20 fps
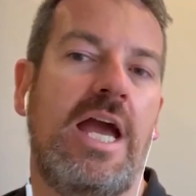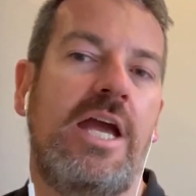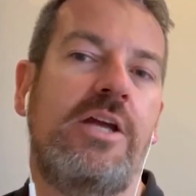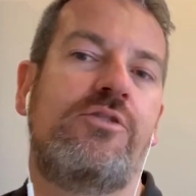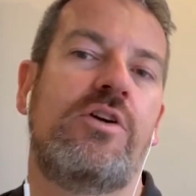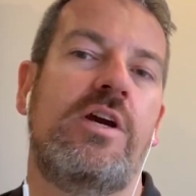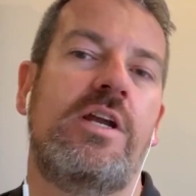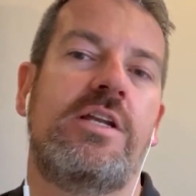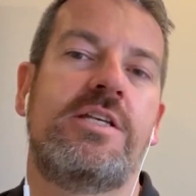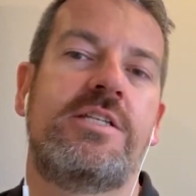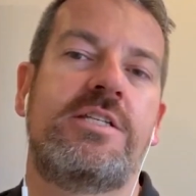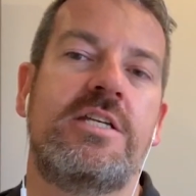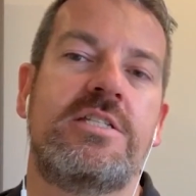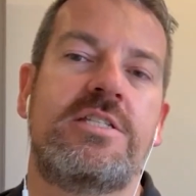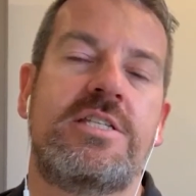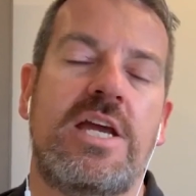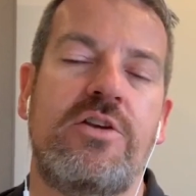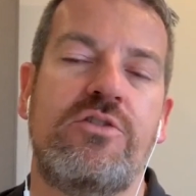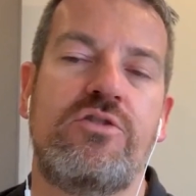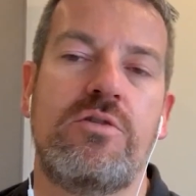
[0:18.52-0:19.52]
Hey traders,
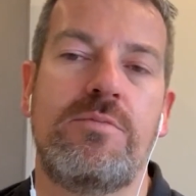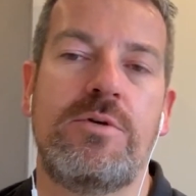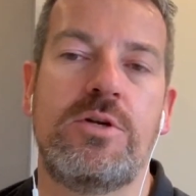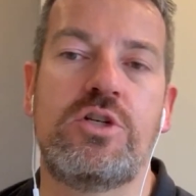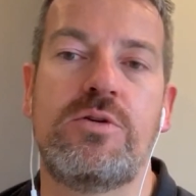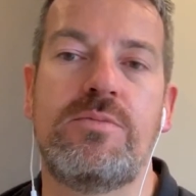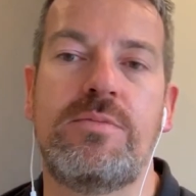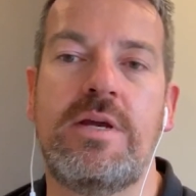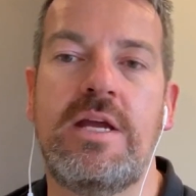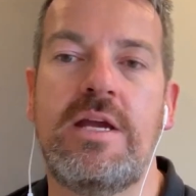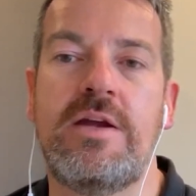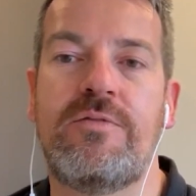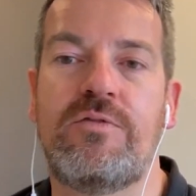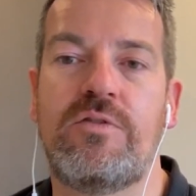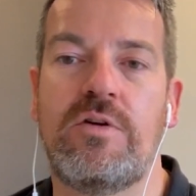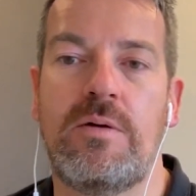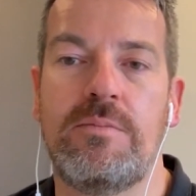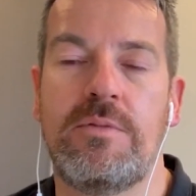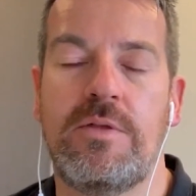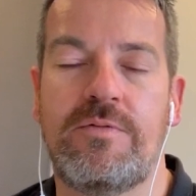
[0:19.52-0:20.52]
it's Andrew Mitchem here
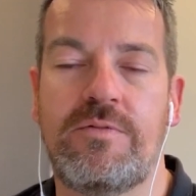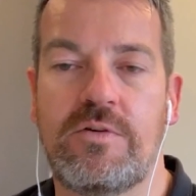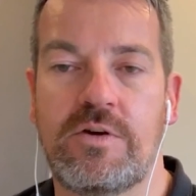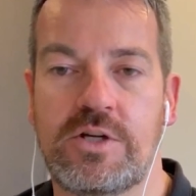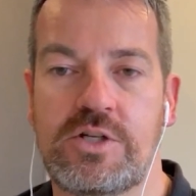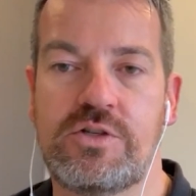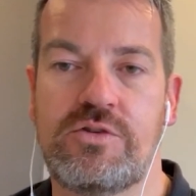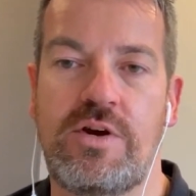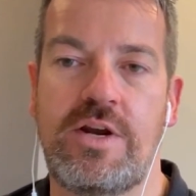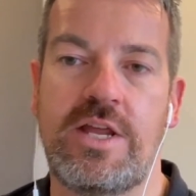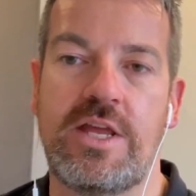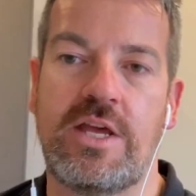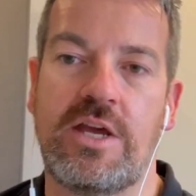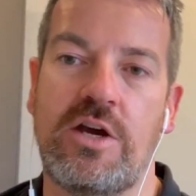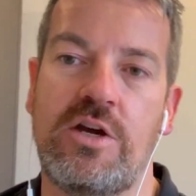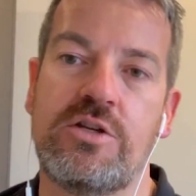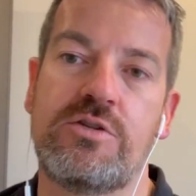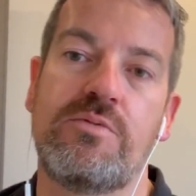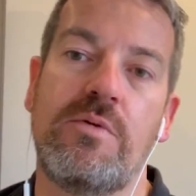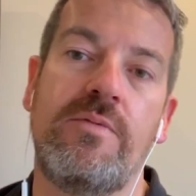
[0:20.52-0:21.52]
from the Forex Trading
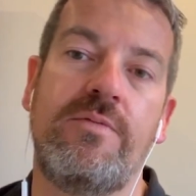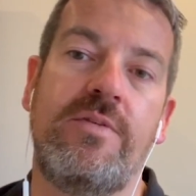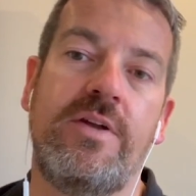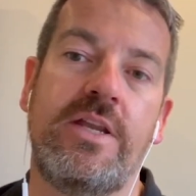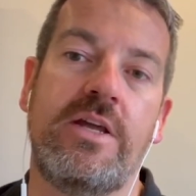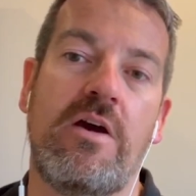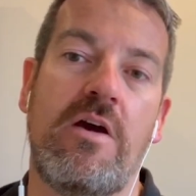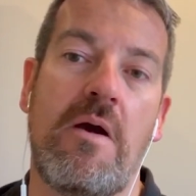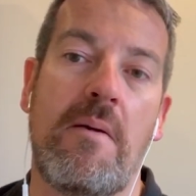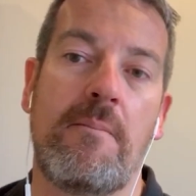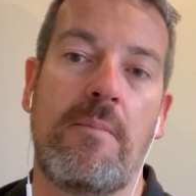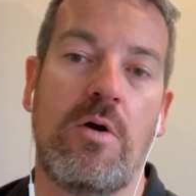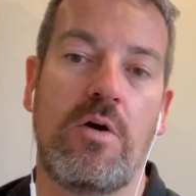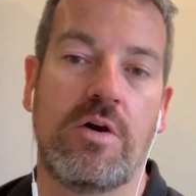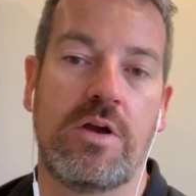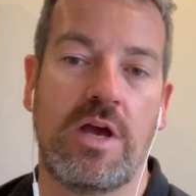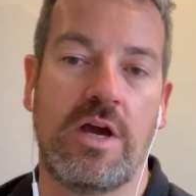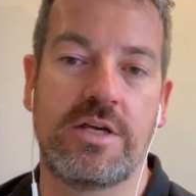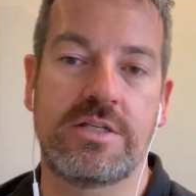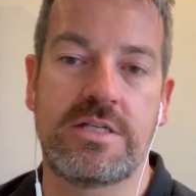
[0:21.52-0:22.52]
Coach with video and
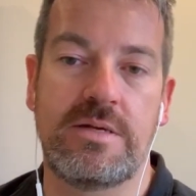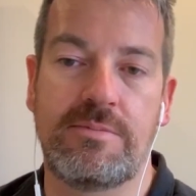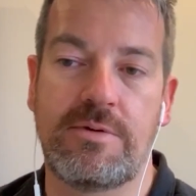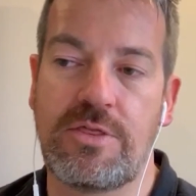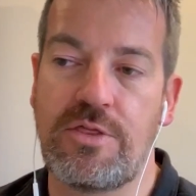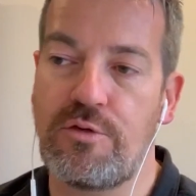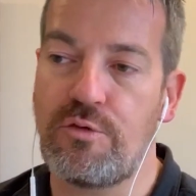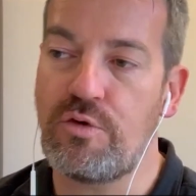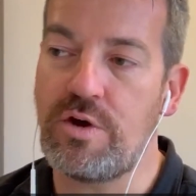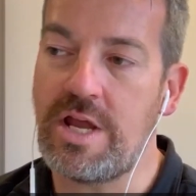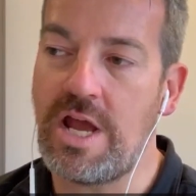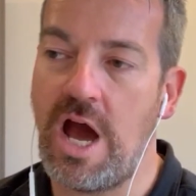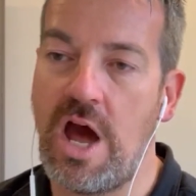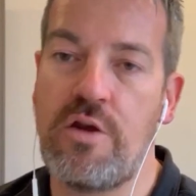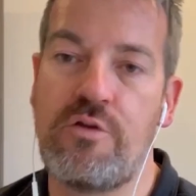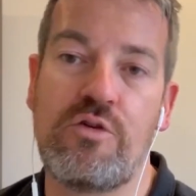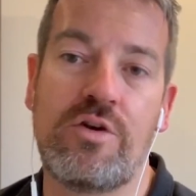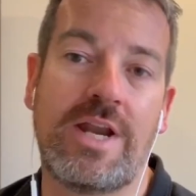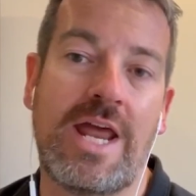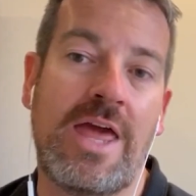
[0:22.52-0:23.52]
podcast number
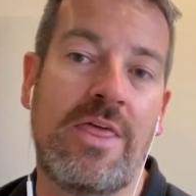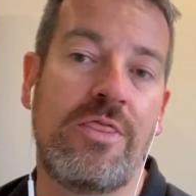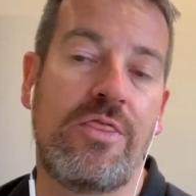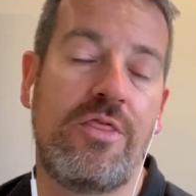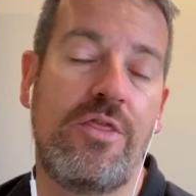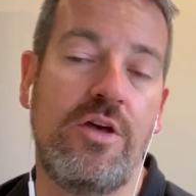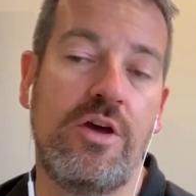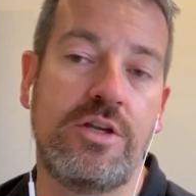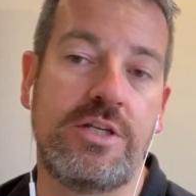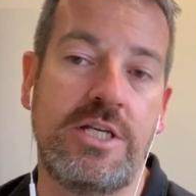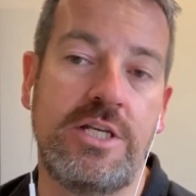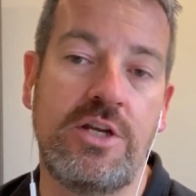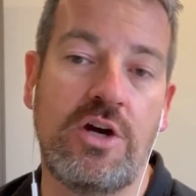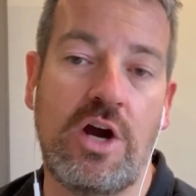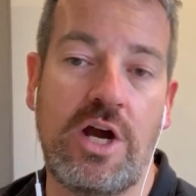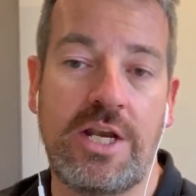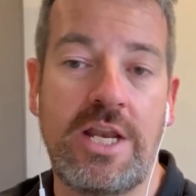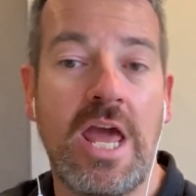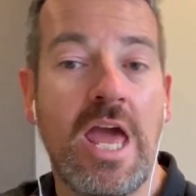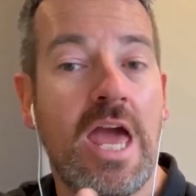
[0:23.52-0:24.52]

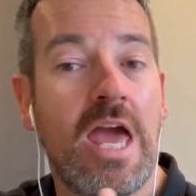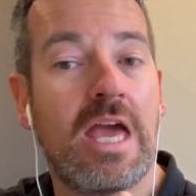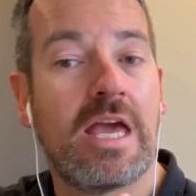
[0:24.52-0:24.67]
339.